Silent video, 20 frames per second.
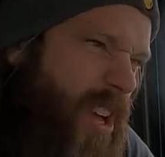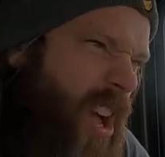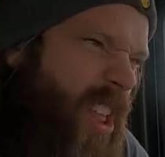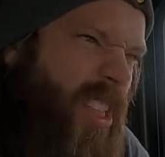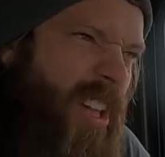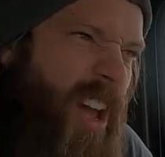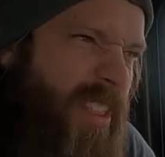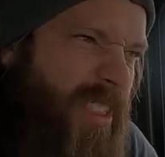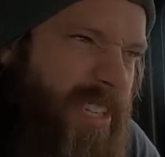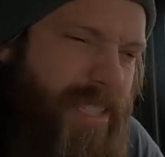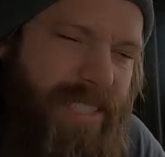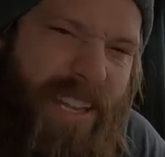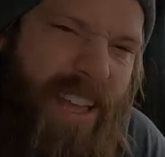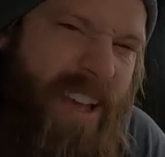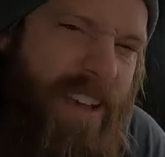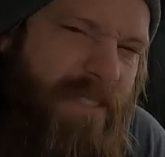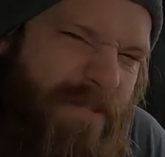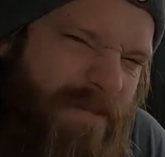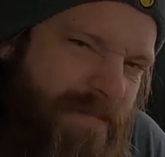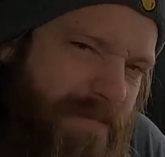A lot of the
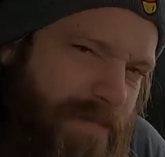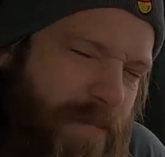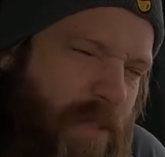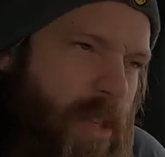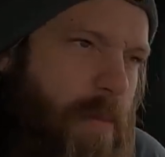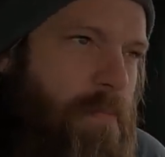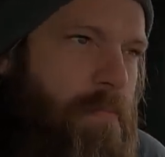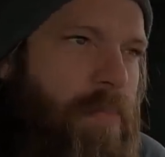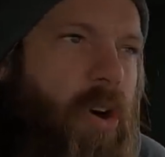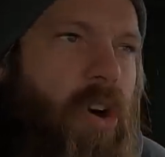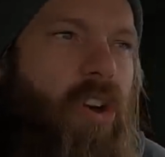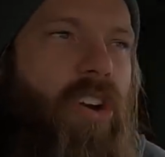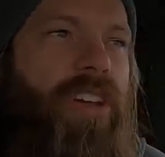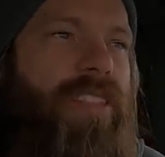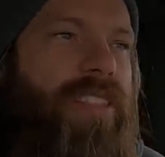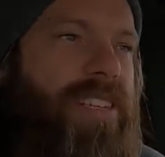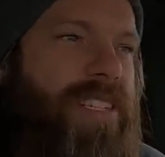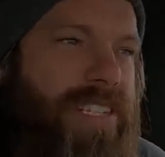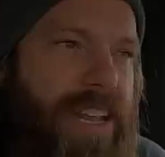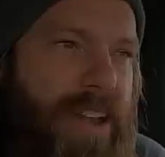stuff, the bulk
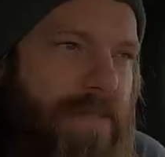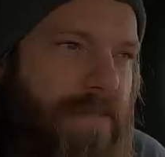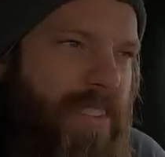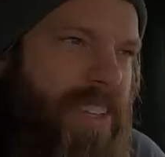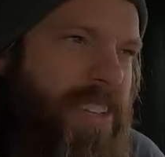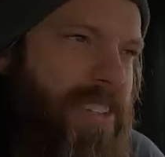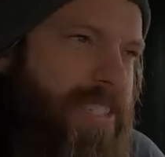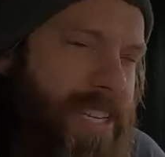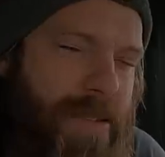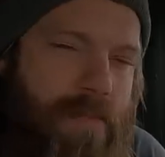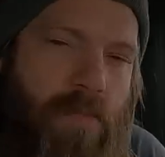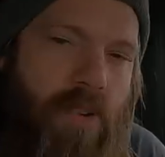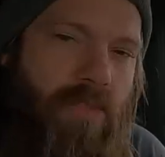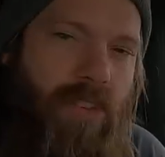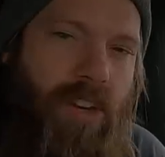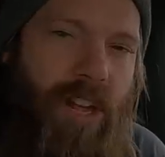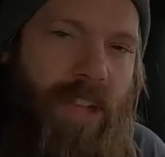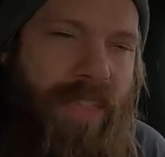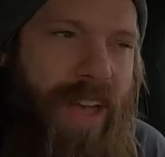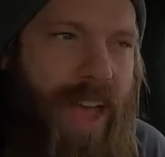of the stuff that you see
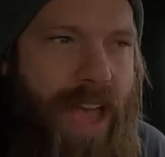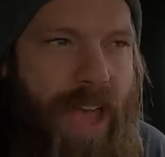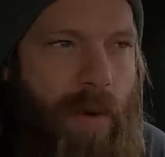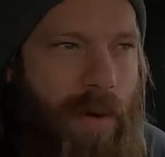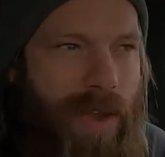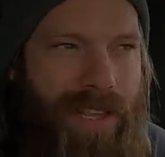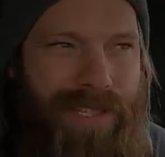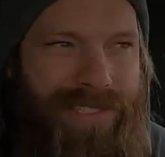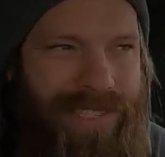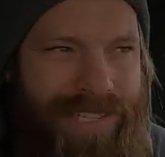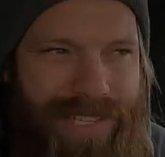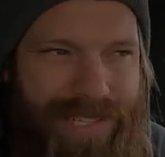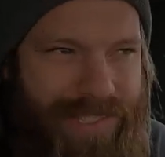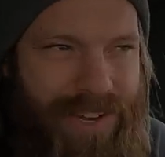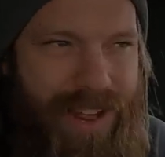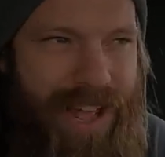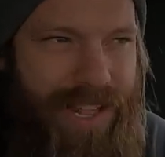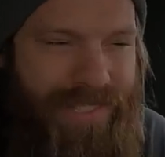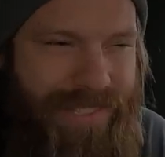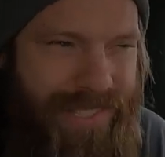moving on the highways
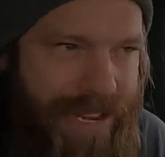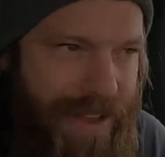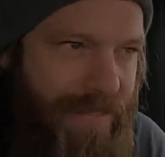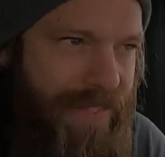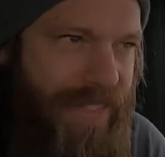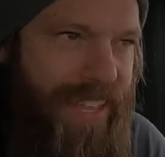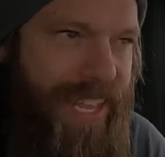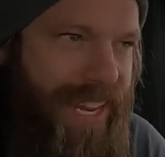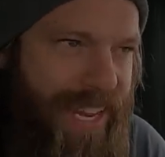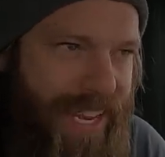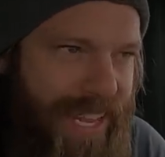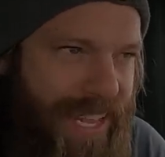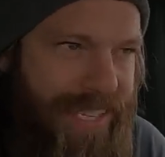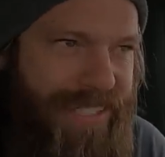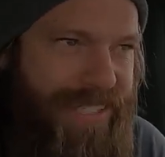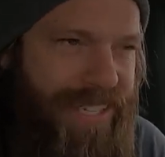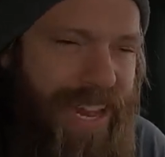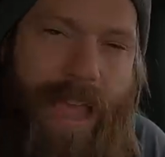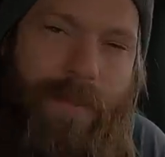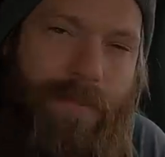is not stuff that
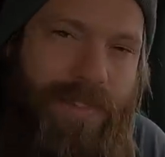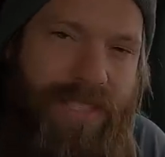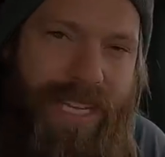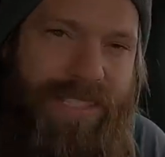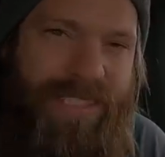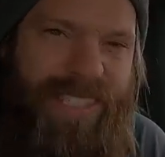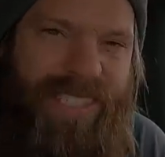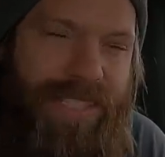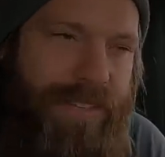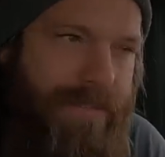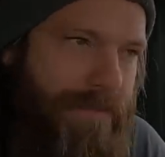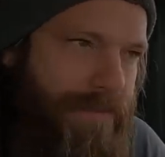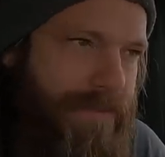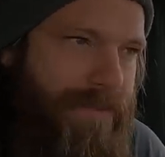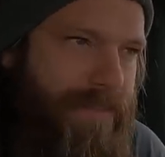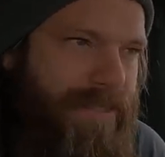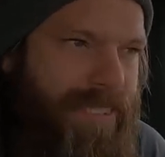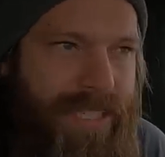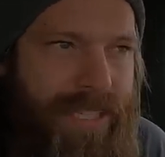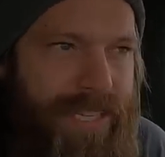is time sensitive
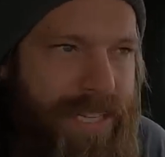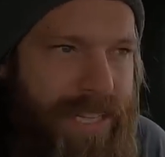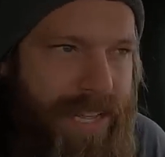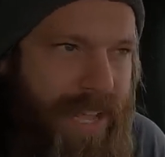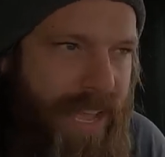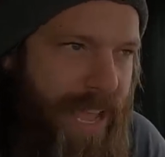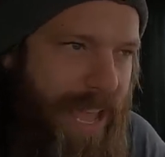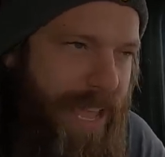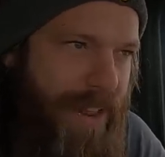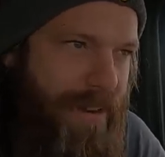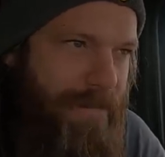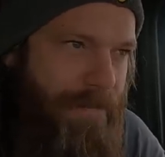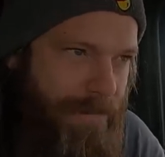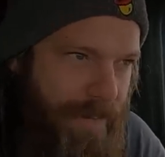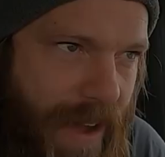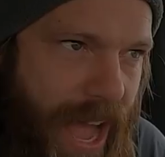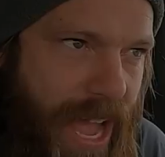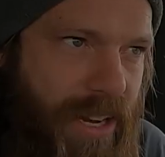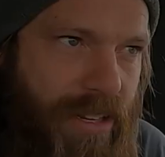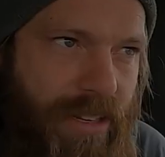and
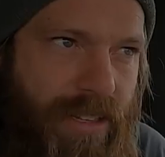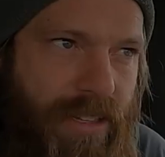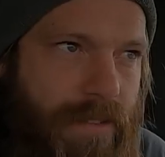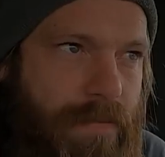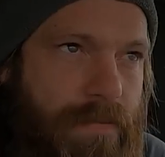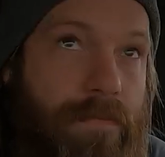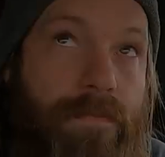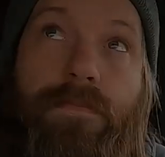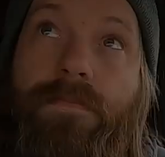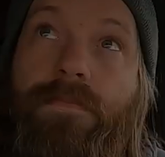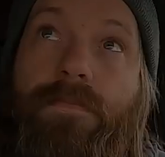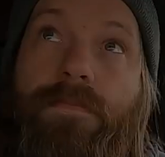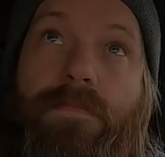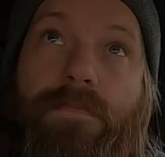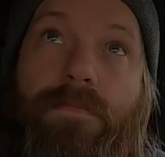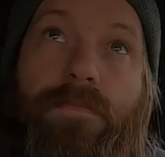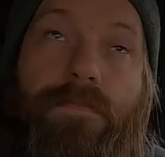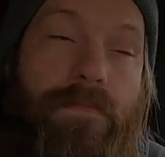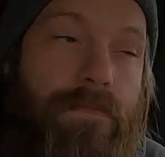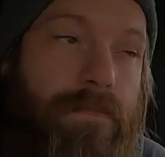In vital. 10 miles,
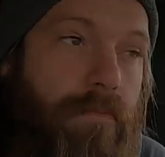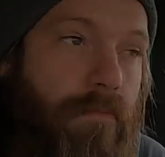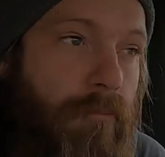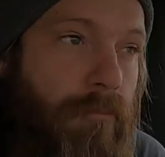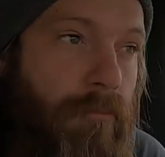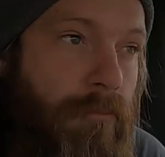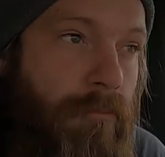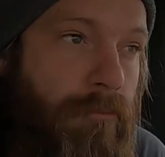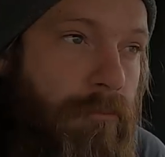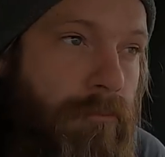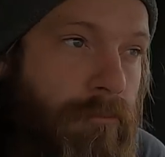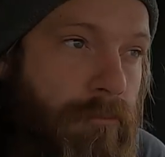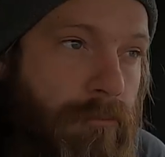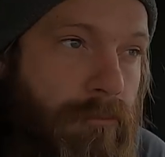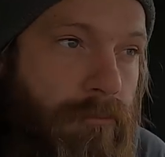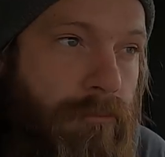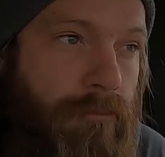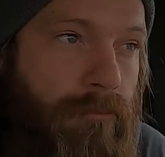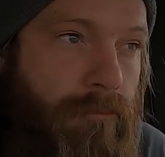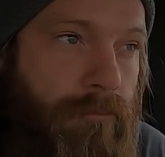turn left onto US
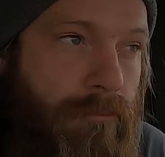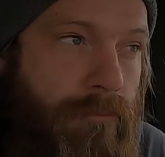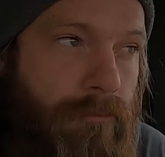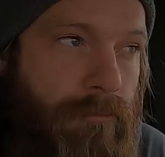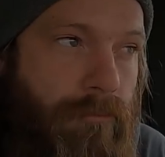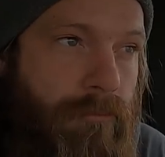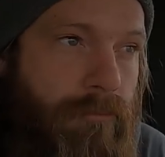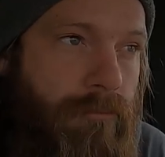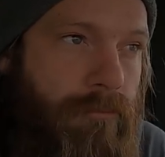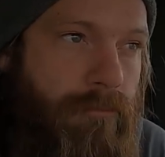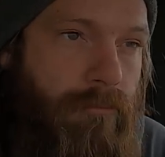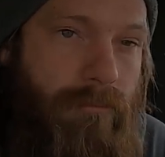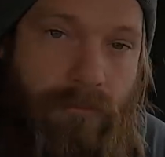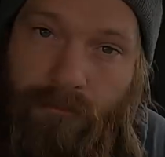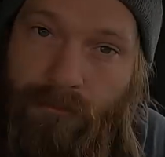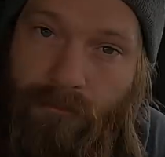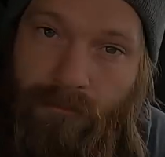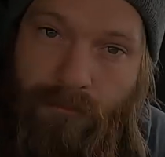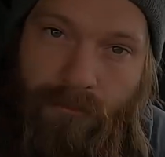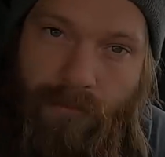36. There
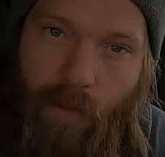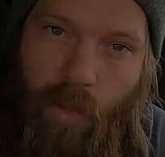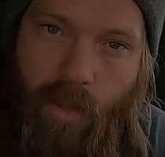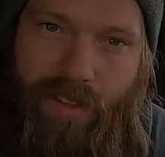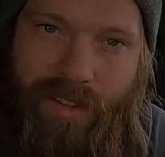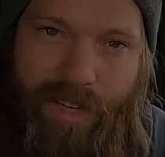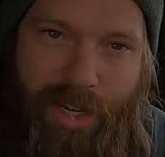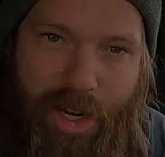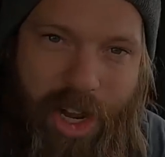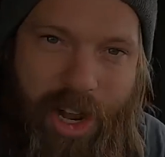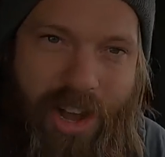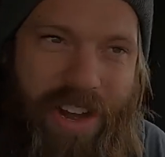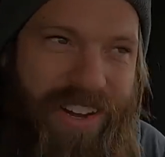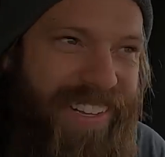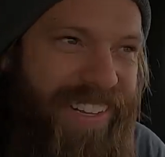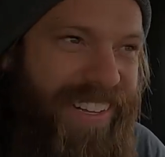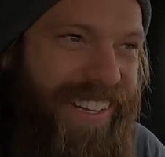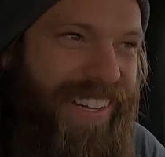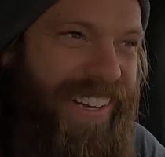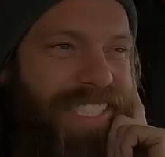you go.
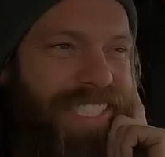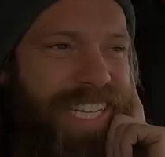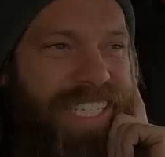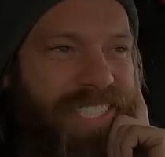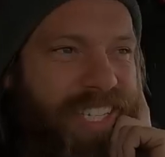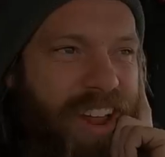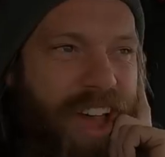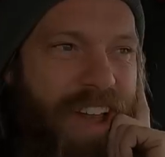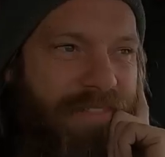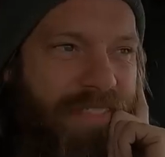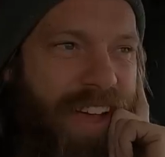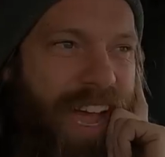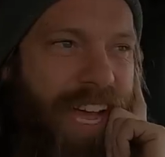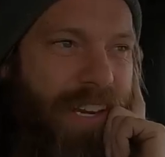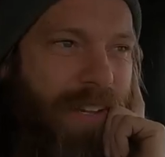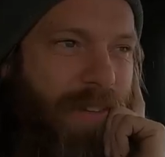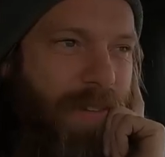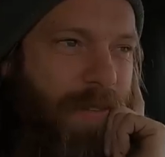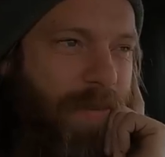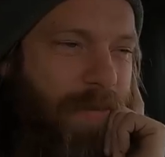It's not
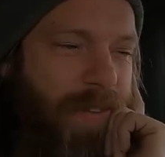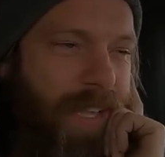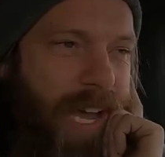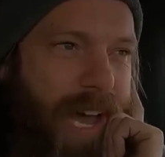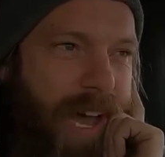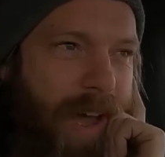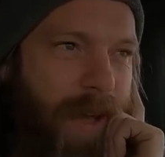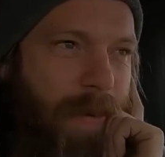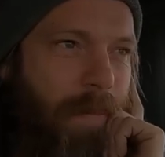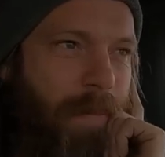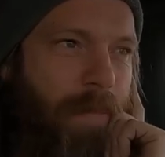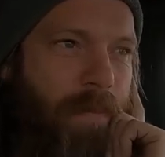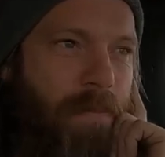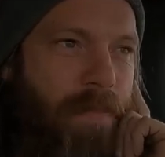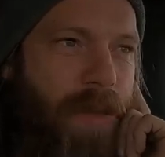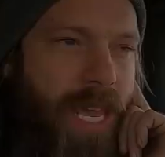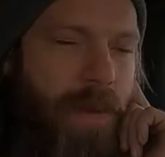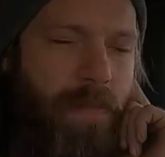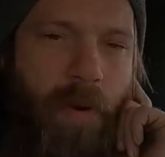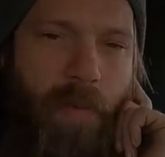vital.
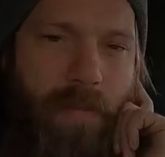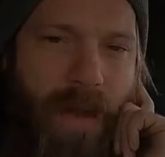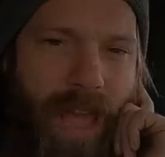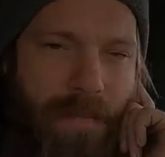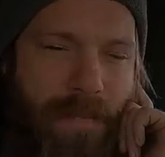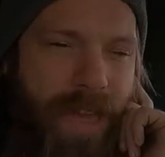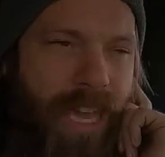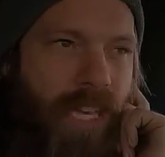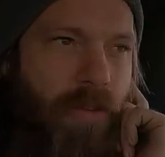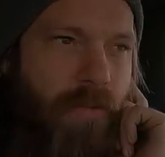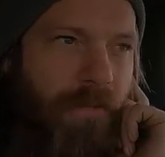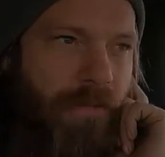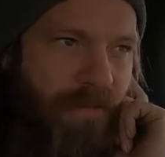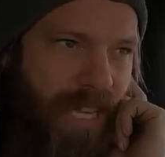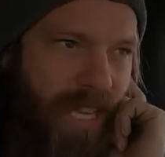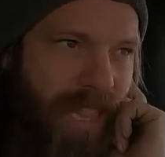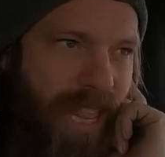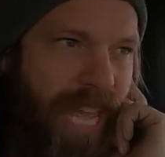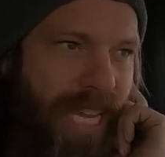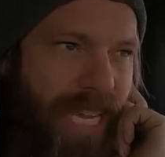Um, people might make you
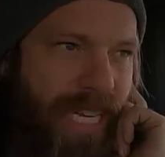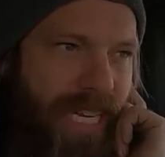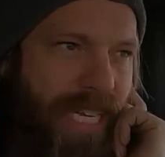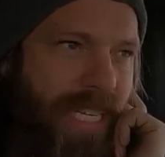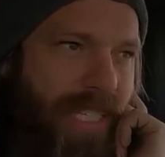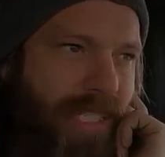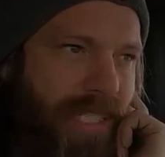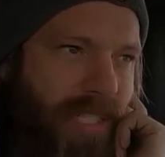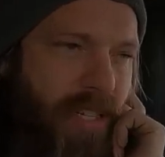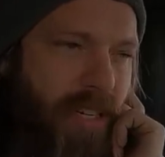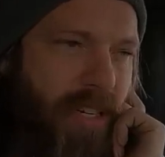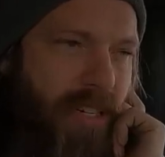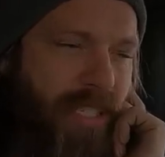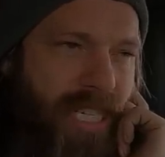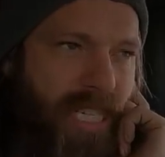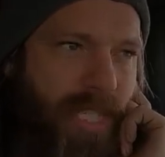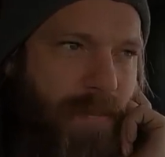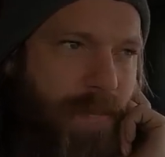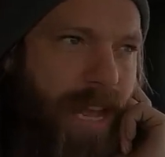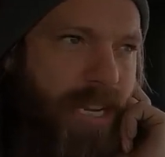feel like it is. Your
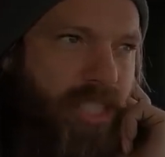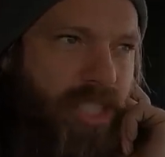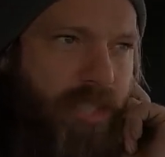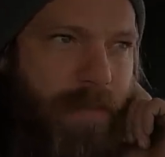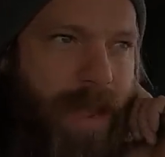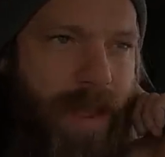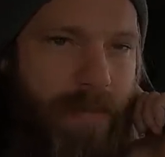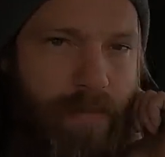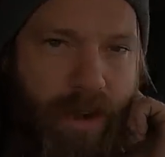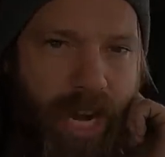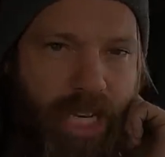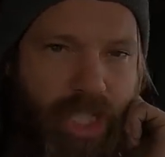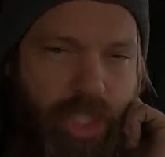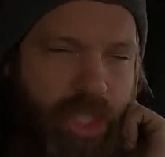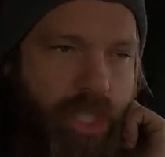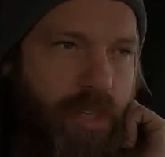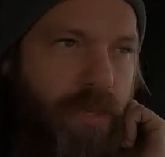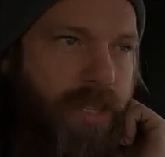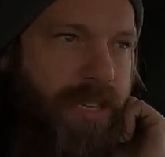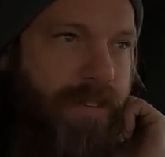dispatcher might
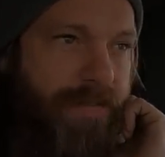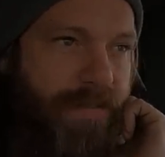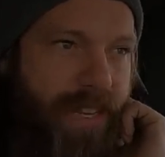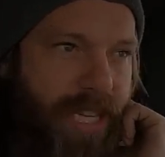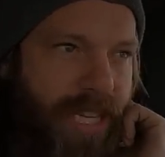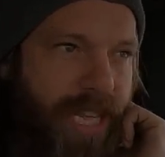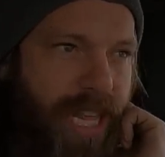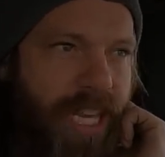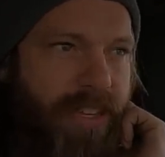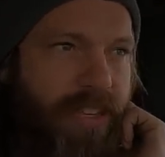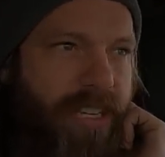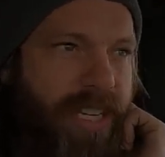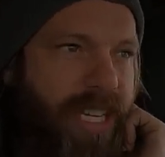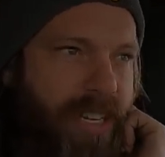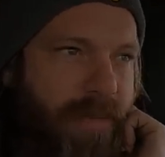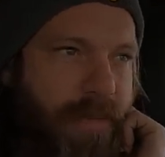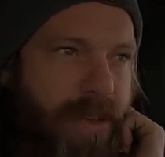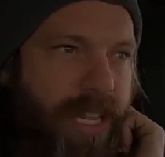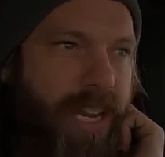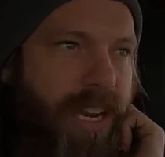pressure you into feeling like you
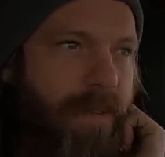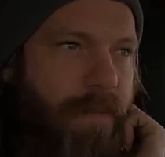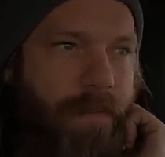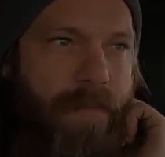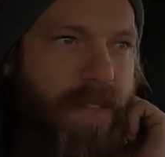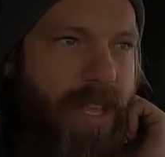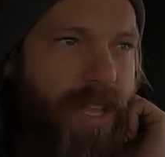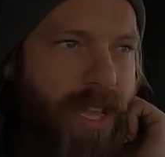need to be there.